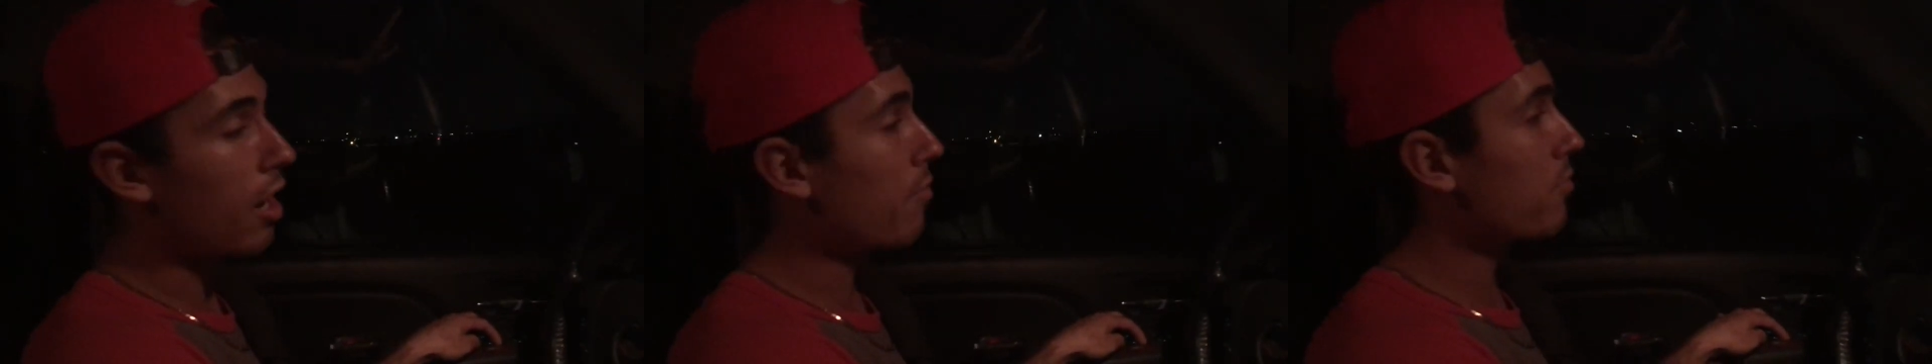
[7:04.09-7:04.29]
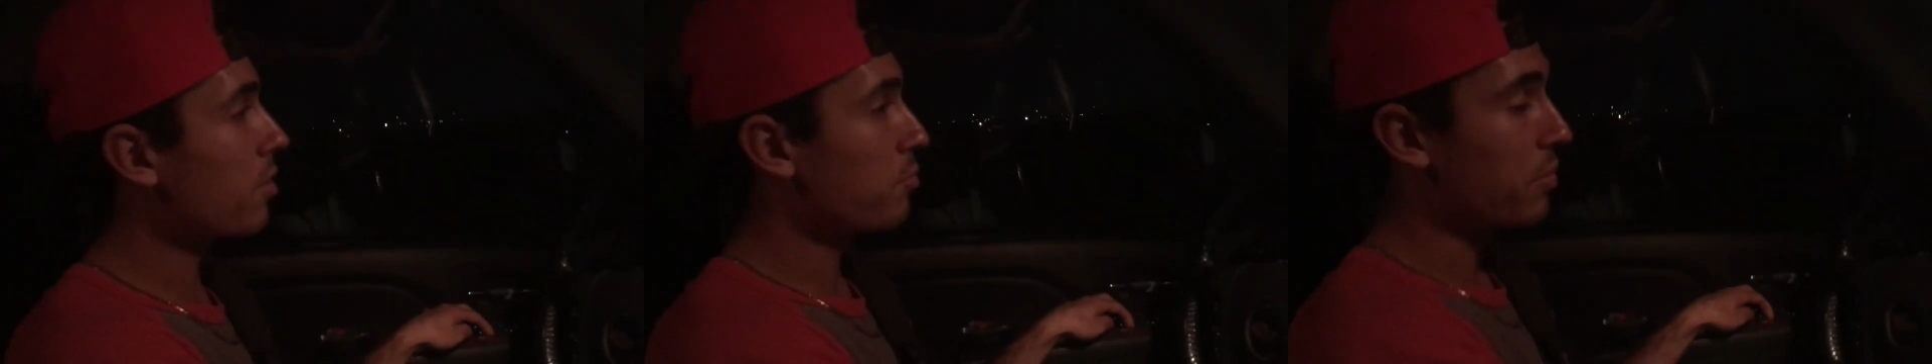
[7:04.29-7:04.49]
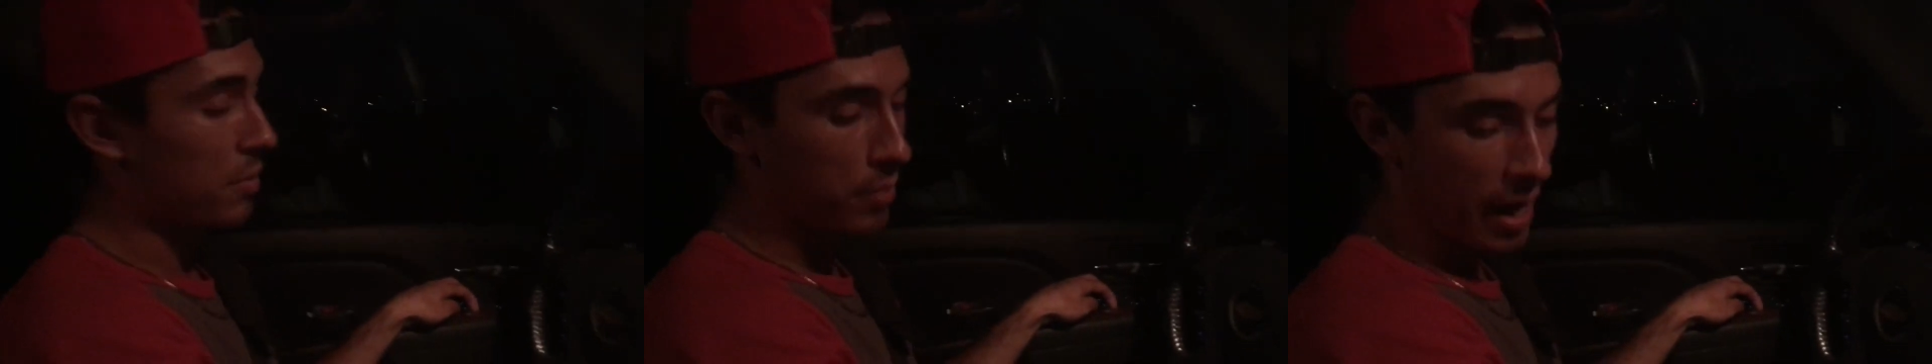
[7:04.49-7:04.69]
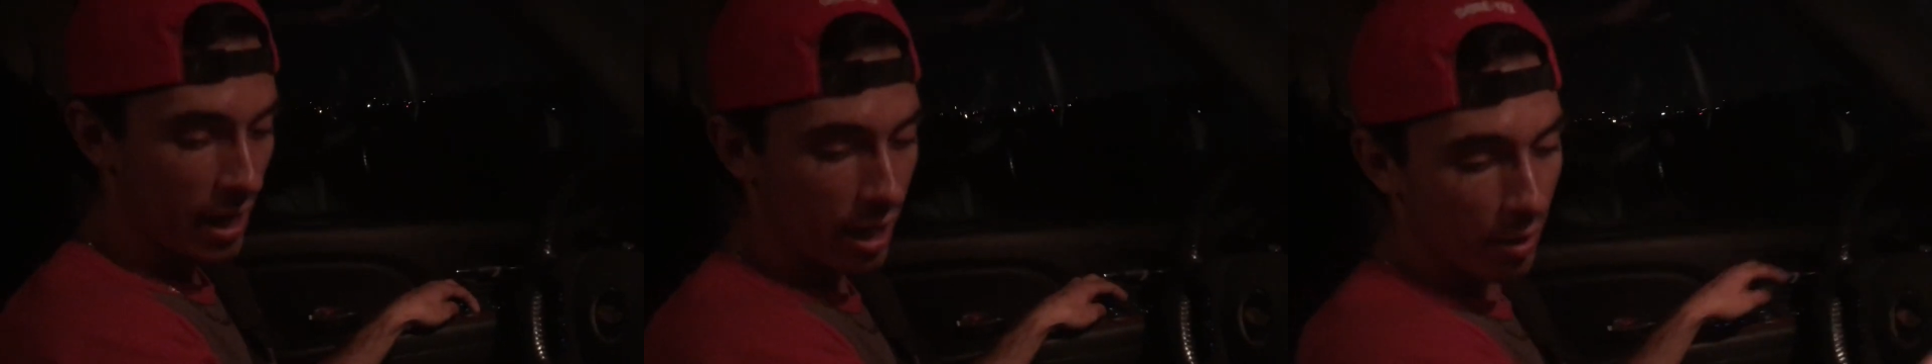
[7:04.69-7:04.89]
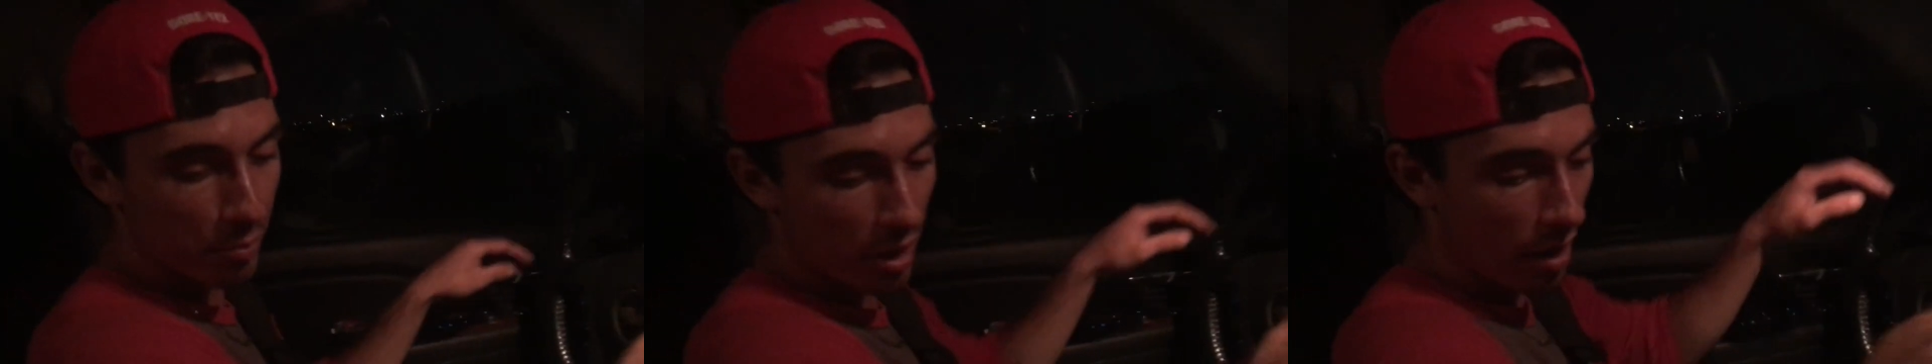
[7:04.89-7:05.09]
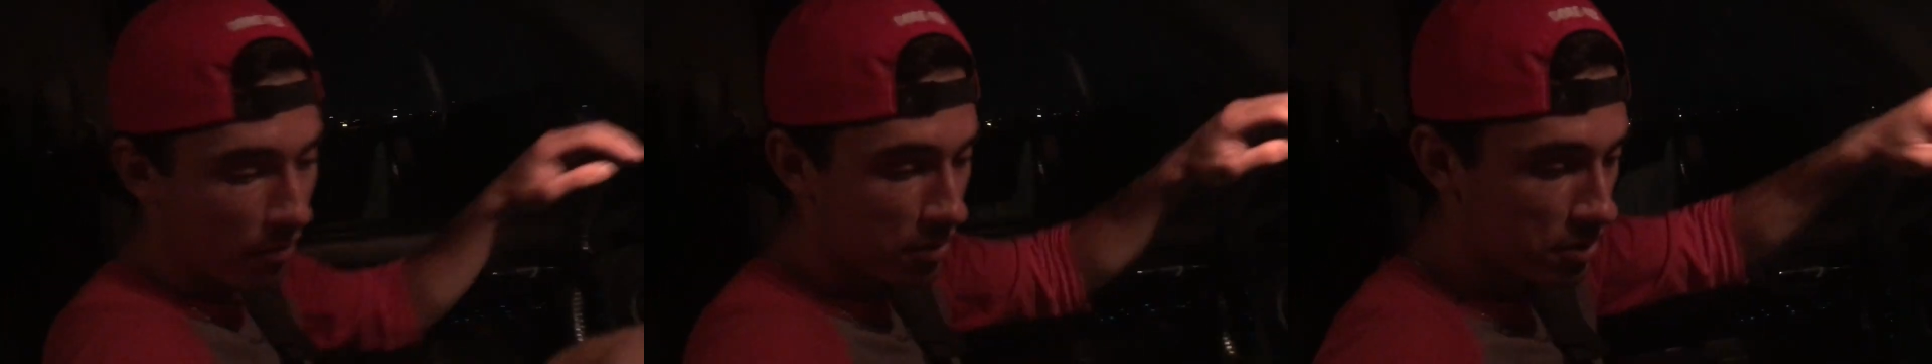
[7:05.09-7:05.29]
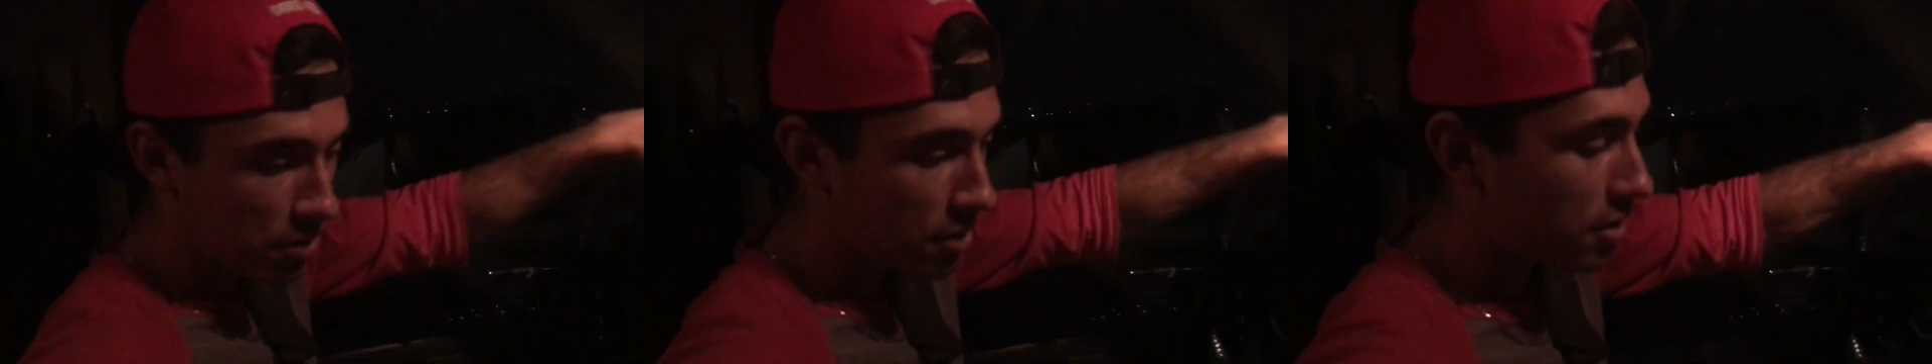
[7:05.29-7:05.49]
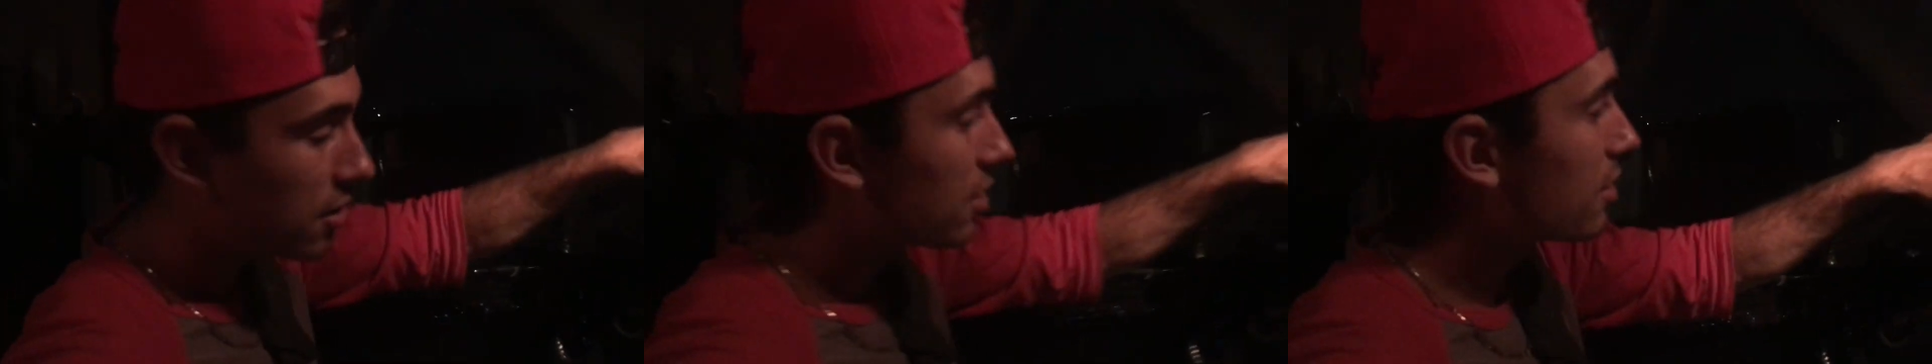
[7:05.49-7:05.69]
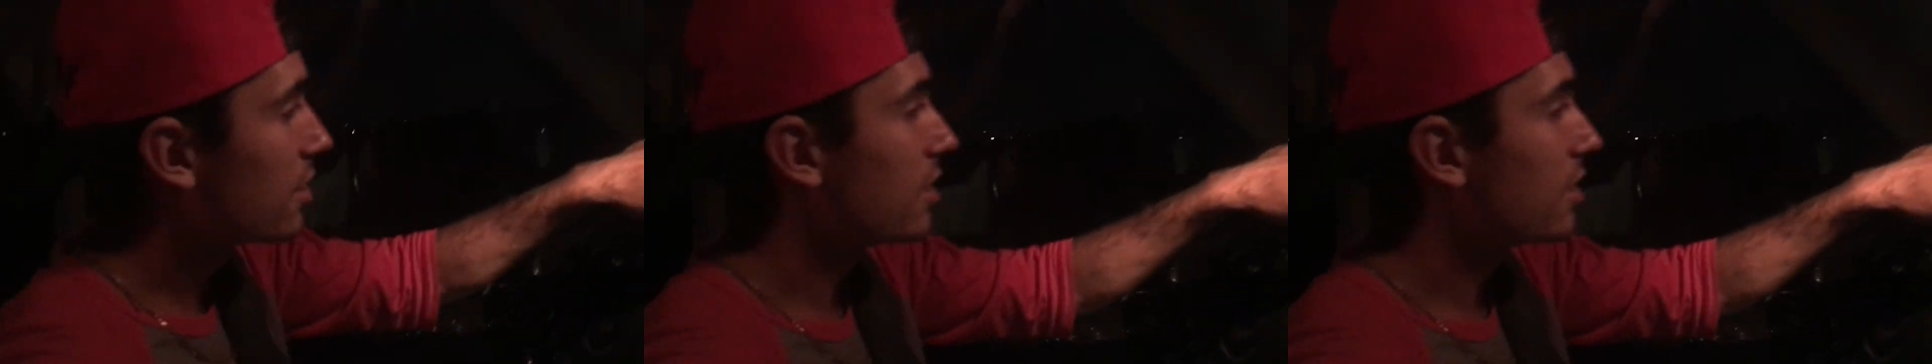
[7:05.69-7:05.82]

off, backup officer